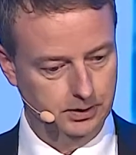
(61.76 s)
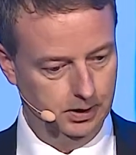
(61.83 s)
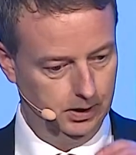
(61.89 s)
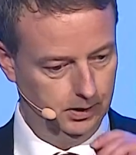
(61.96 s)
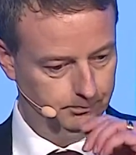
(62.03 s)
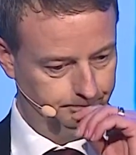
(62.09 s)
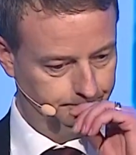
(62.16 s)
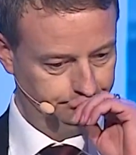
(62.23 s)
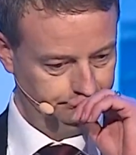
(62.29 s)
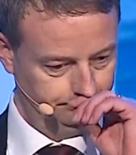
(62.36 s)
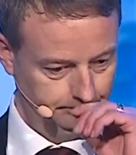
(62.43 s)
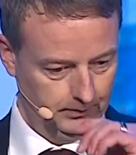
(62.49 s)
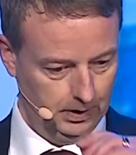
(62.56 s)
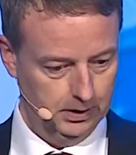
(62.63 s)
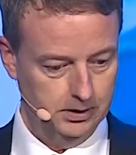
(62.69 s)
um,
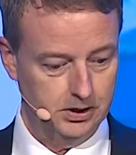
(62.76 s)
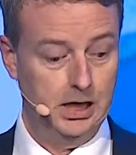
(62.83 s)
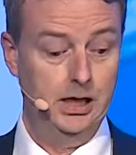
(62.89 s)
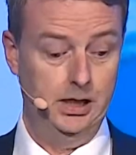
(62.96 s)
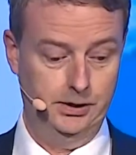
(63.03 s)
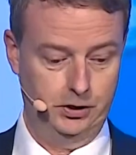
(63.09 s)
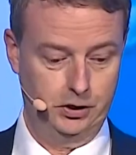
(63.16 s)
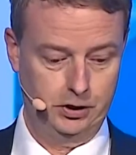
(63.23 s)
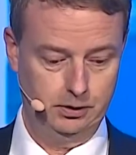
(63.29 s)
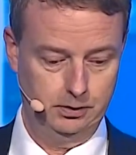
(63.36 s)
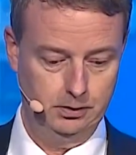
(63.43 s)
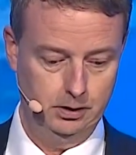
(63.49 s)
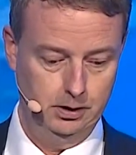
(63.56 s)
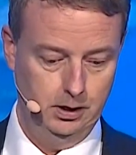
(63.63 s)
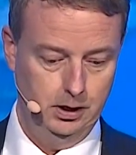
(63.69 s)
challenge.
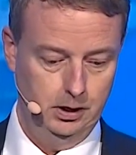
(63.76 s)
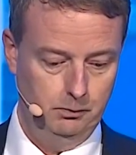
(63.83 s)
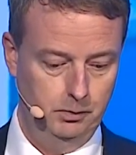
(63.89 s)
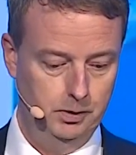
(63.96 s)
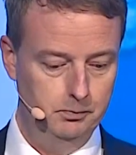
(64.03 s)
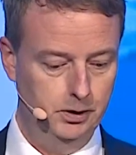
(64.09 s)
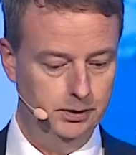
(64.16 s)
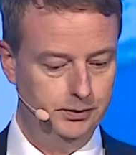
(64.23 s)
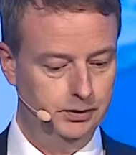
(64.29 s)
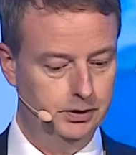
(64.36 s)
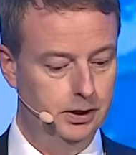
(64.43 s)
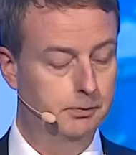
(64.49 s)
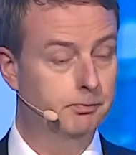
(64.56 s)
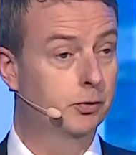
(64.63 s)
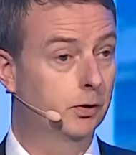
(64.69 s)
We must
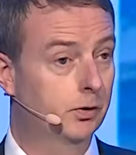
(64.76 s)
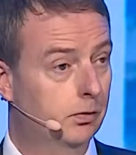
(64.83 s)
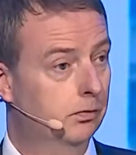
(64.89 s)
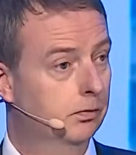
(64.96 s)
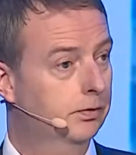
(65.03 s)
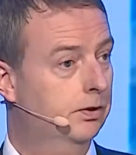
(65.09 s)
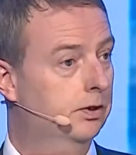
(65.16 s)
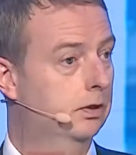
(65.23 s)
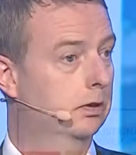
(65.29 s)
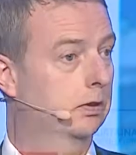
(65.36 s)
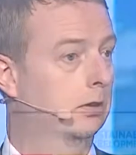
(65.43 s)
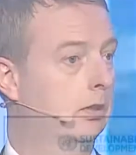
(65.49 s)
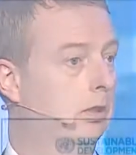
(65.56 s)
uh, produce